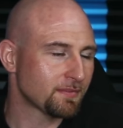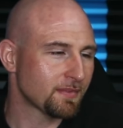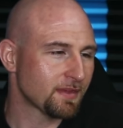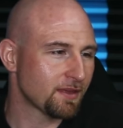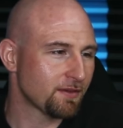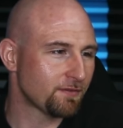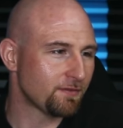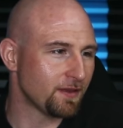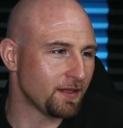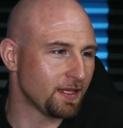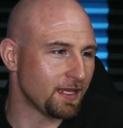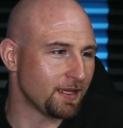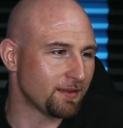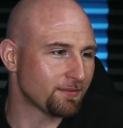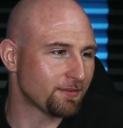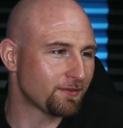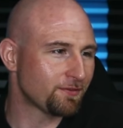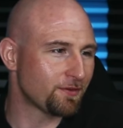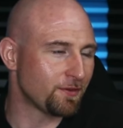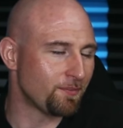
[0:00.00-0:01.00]
Philly
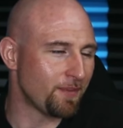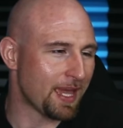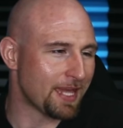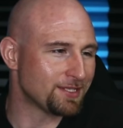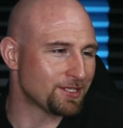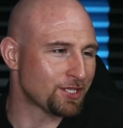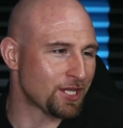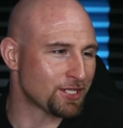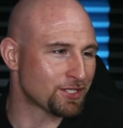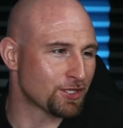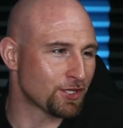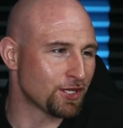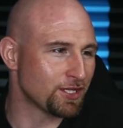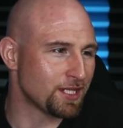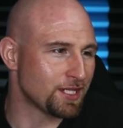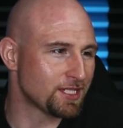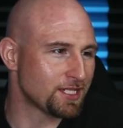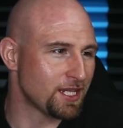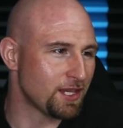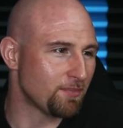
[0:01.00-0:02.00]
from Manchester, good to
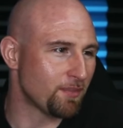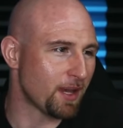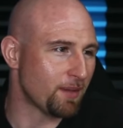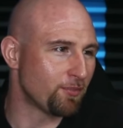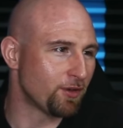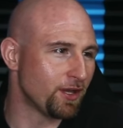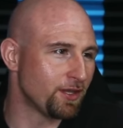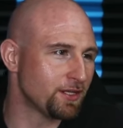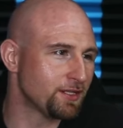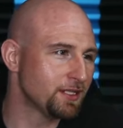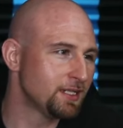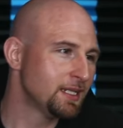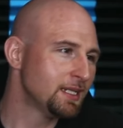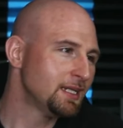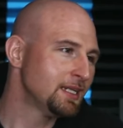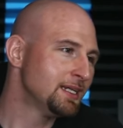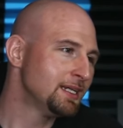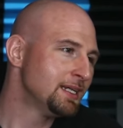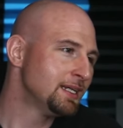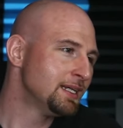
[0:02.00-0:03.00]
see you, my brother.
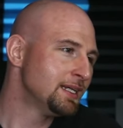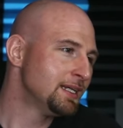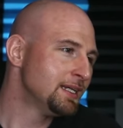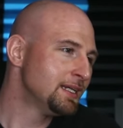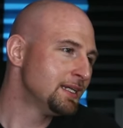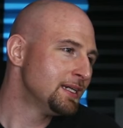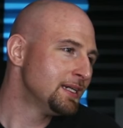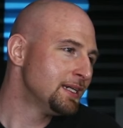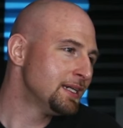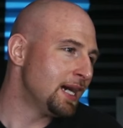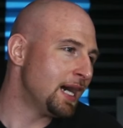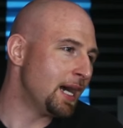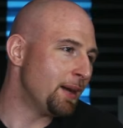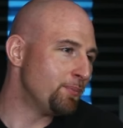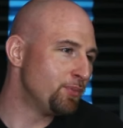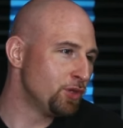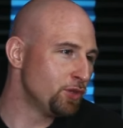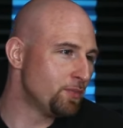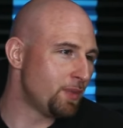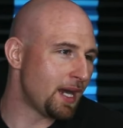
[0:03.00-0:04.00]

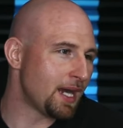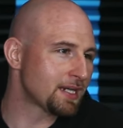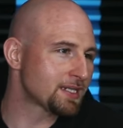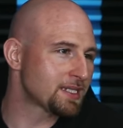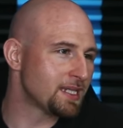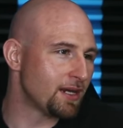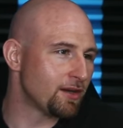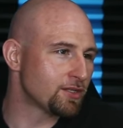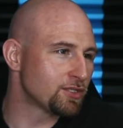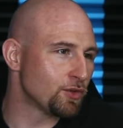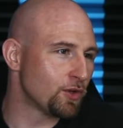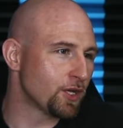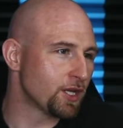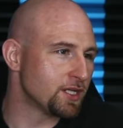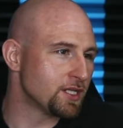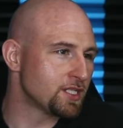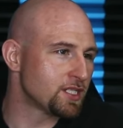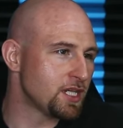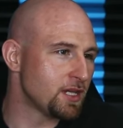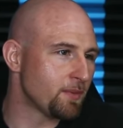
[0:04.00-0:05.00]
Blue box territory, good
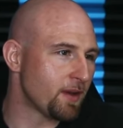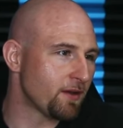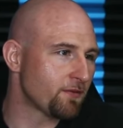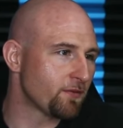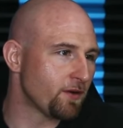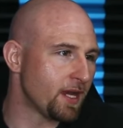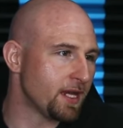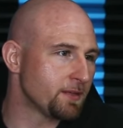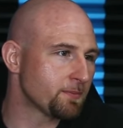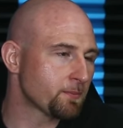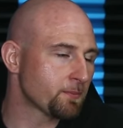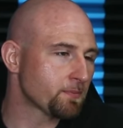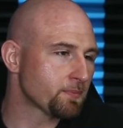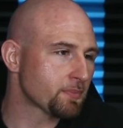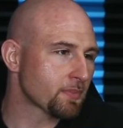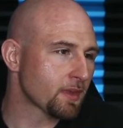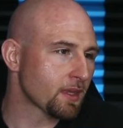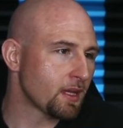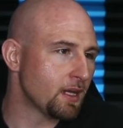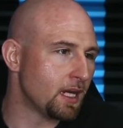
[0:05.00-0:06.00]
to see you, my friend.
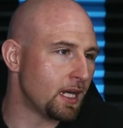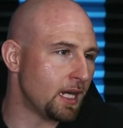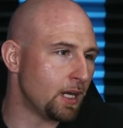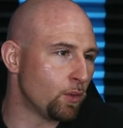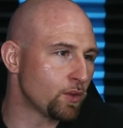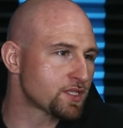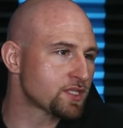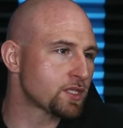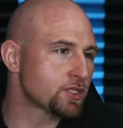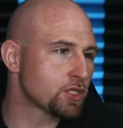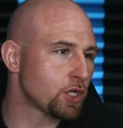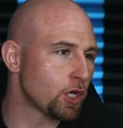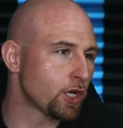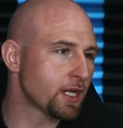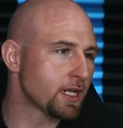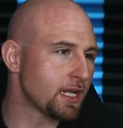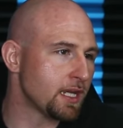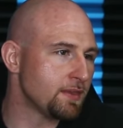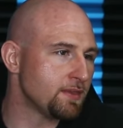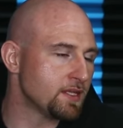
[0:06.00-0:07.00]
What's the
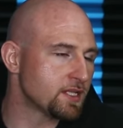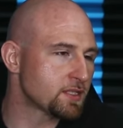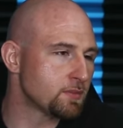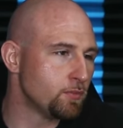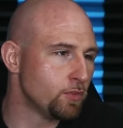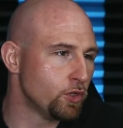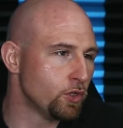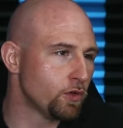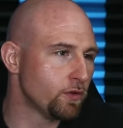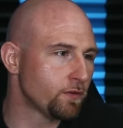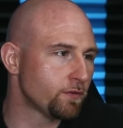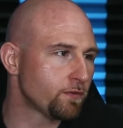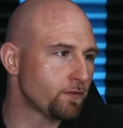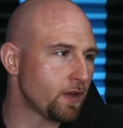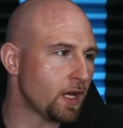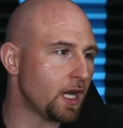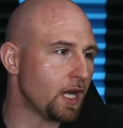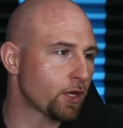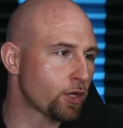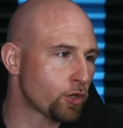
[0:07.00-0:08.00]
target in this move?
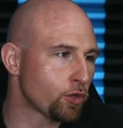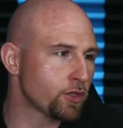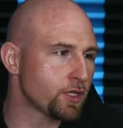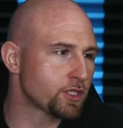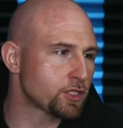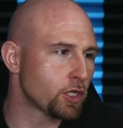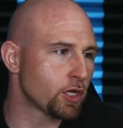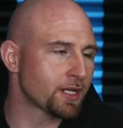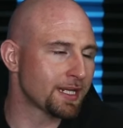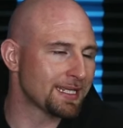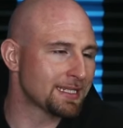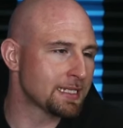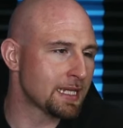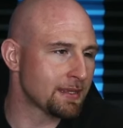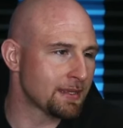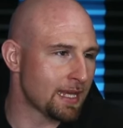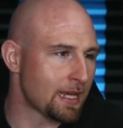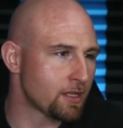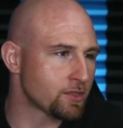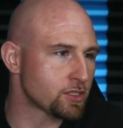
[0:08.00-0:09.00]
Currently targeting
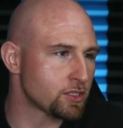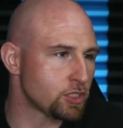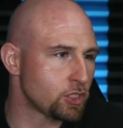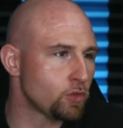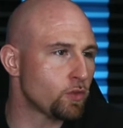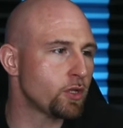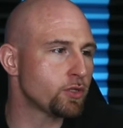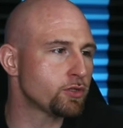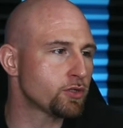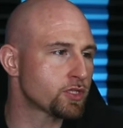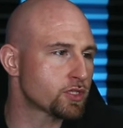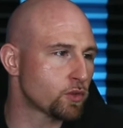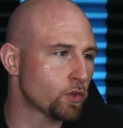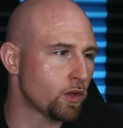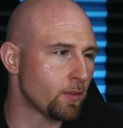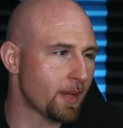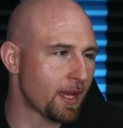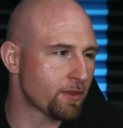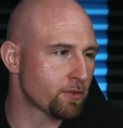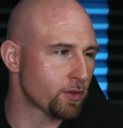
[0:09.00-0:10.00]
10,200, so we're
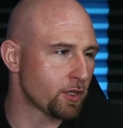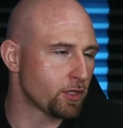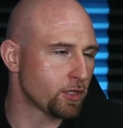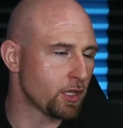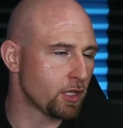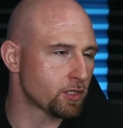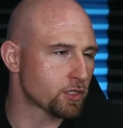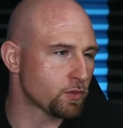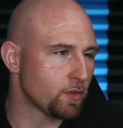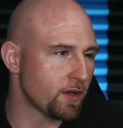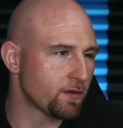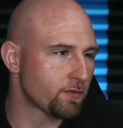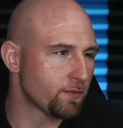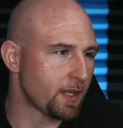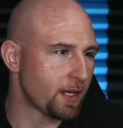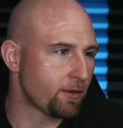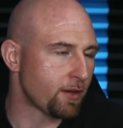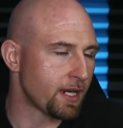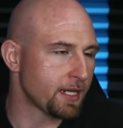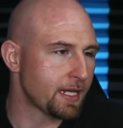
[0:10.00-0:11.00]
about $300 away from
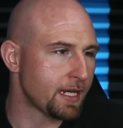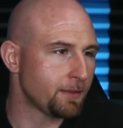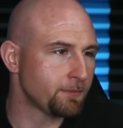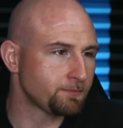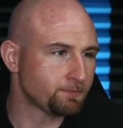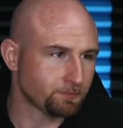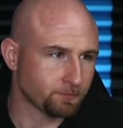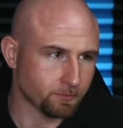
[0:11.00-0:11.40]
that right now.